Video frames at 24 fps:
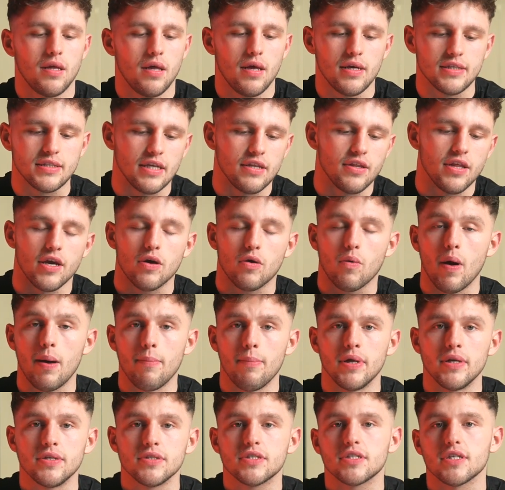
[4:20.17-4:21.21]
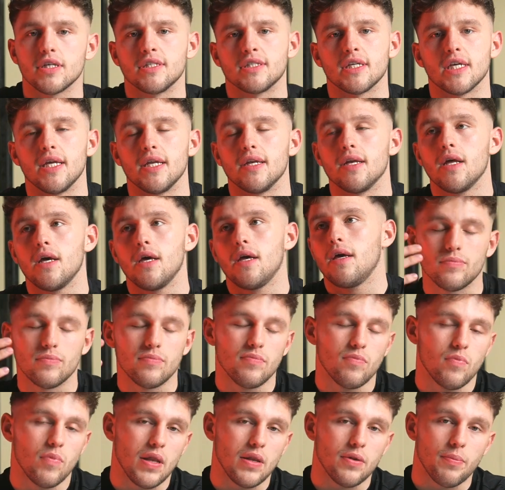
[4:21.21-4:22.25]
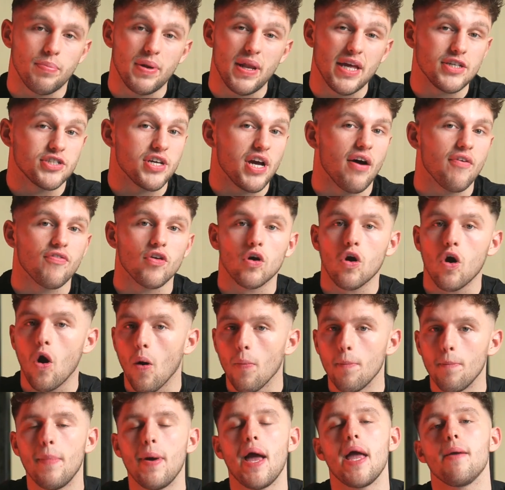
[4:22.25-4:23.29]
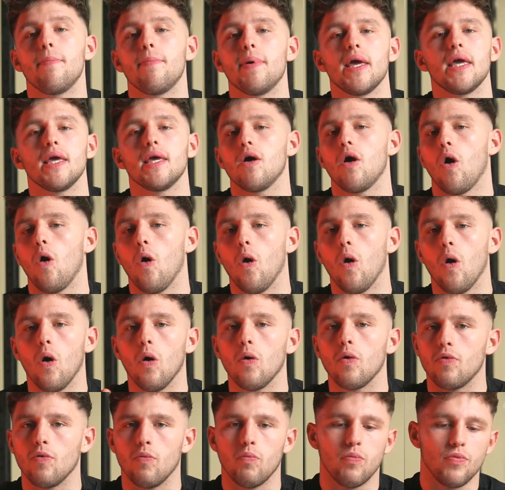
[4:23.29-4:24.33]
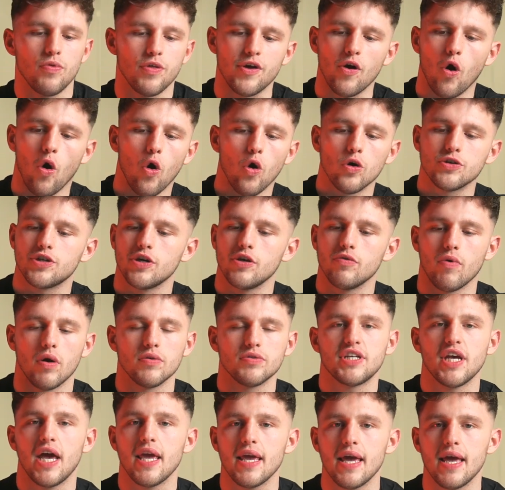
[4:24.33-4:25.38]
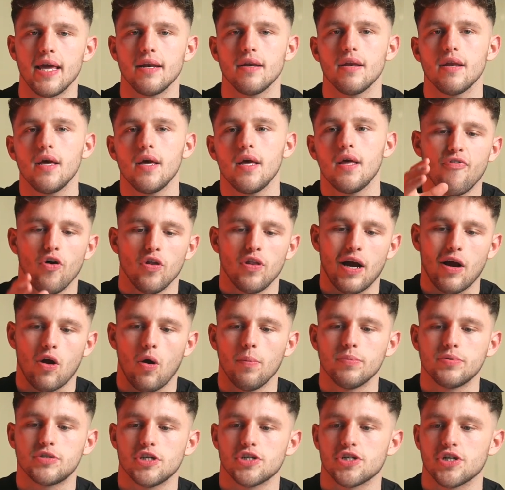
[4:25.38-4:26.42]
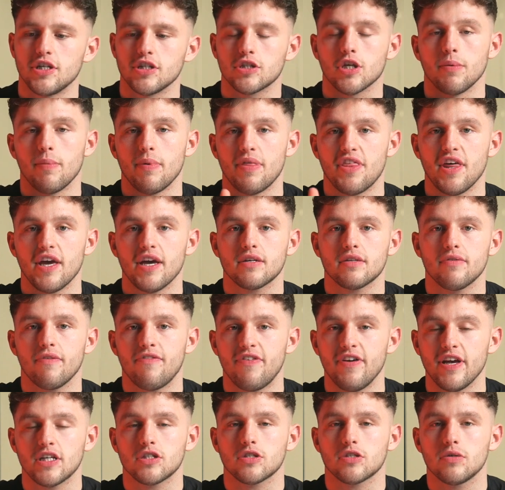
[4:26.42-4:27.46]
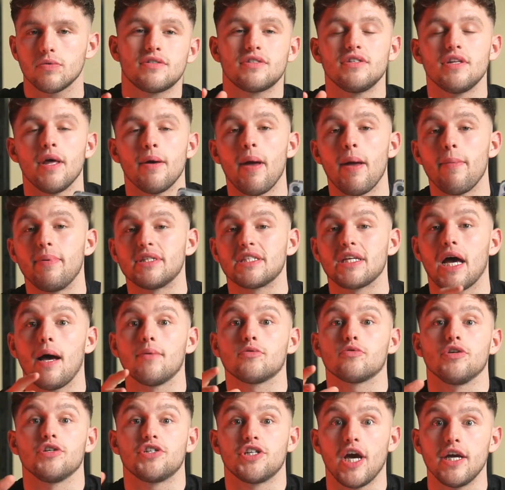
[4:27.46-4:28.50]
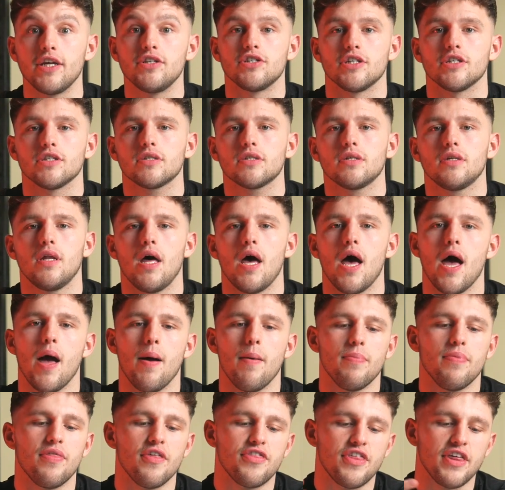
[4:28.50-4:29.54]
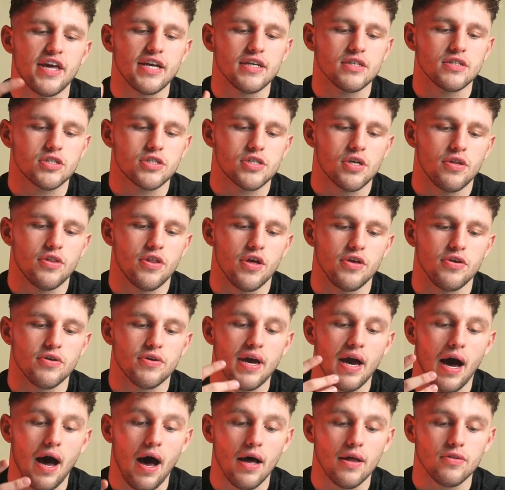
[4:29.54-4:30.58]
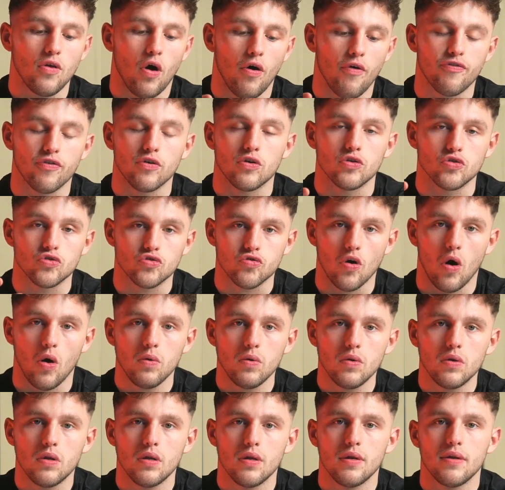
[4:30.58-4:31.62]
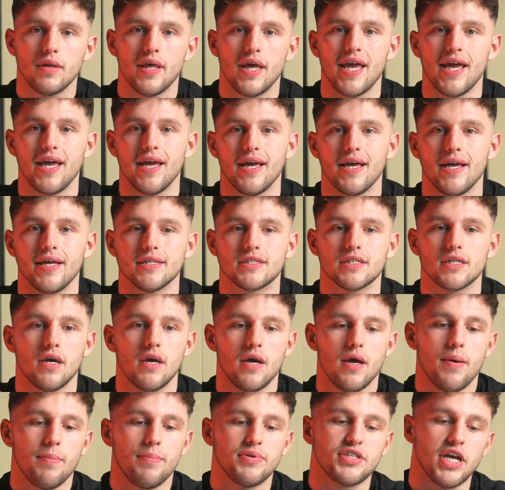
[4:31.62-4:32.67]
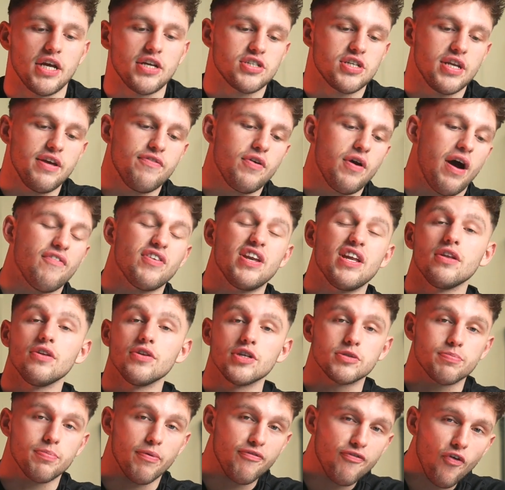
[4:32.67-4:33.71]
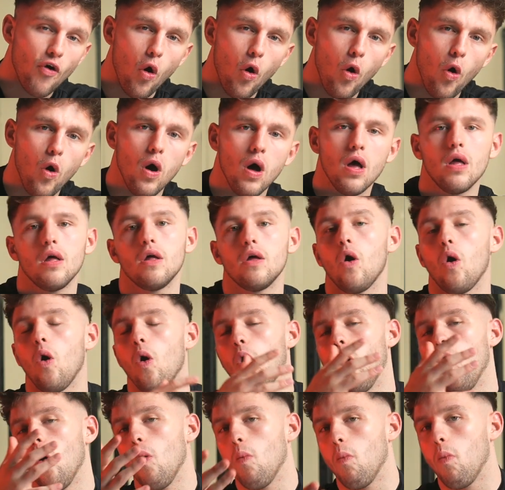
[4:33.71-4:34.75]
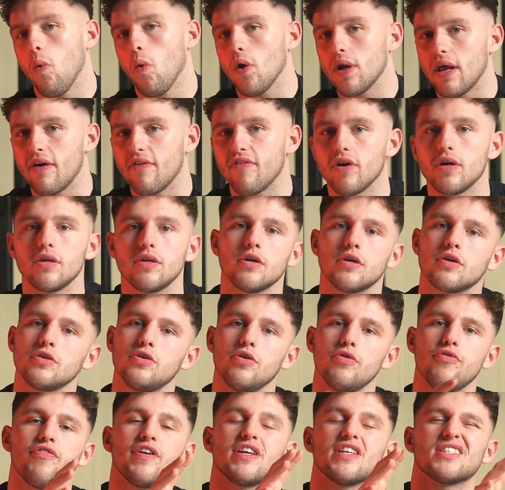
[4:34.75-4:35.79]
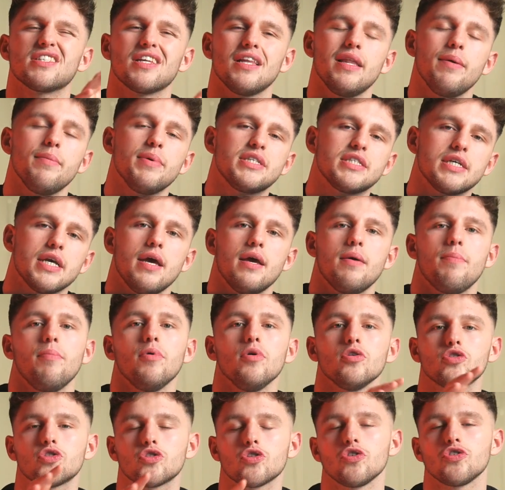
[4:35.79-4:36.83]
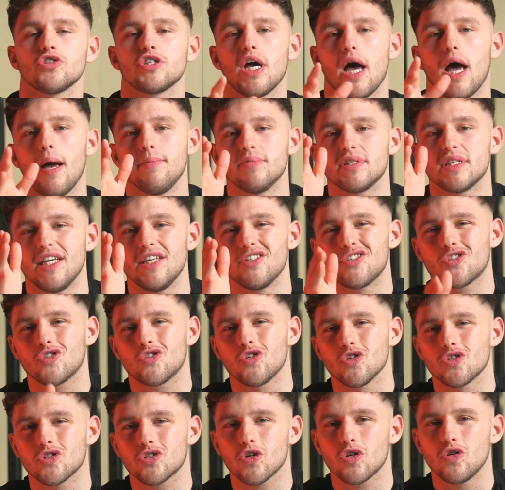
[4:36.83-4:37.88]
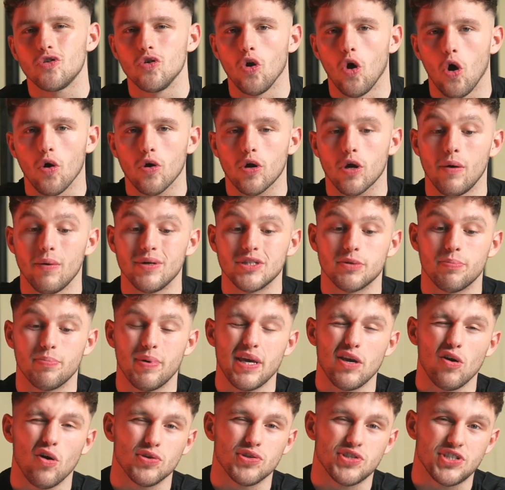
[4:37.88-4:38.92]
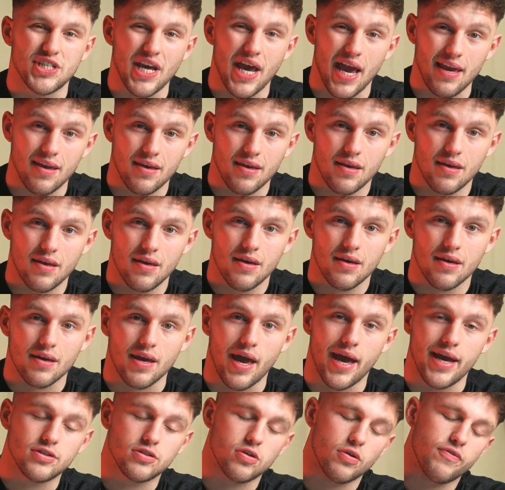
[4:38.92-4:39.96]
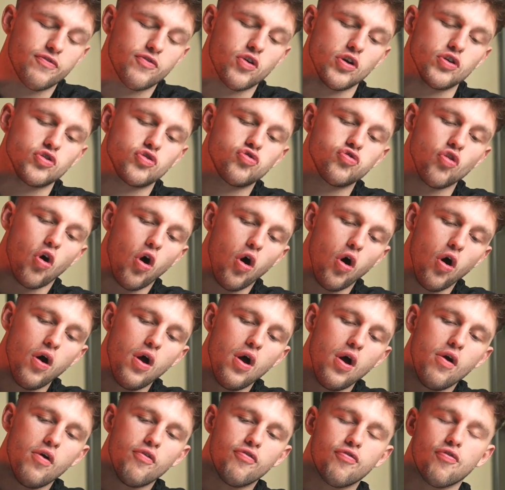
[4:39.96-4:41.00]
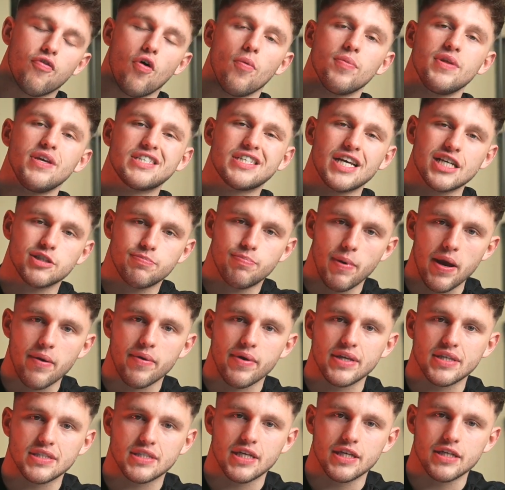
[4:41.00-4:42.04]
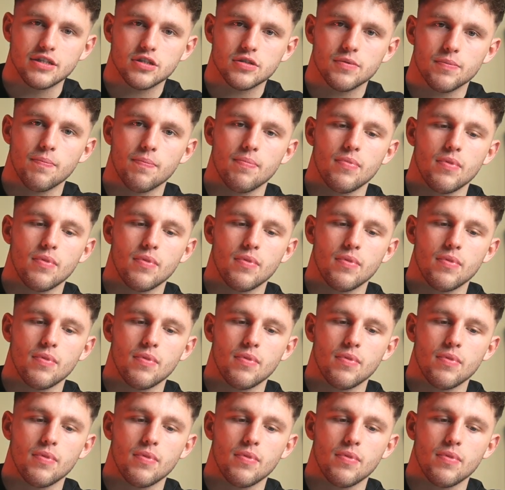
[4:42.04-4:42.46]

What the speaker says: as in the equipment, as in, well, the place you have the comp maybe, or the order you're rotating. For that competition, it's going to be fixed. There may be times where it changes. The things that you can't often control is potentially if you have an illness before or whatever, you can do things to limit it, but sometimes it's just not going to be your day. Okay, so you've got to draw from these experiences,